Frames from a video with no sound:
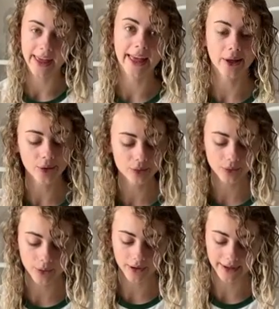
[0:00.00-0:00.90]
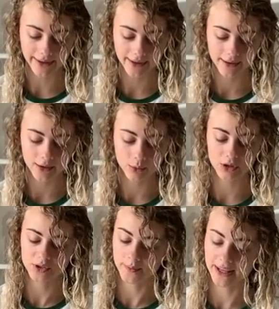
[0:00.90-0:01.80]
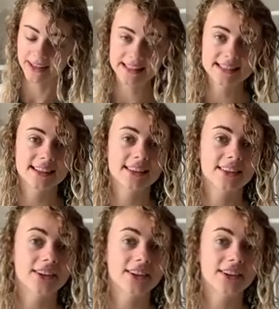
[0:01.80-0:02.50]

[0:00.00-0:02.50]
El Roy, which means the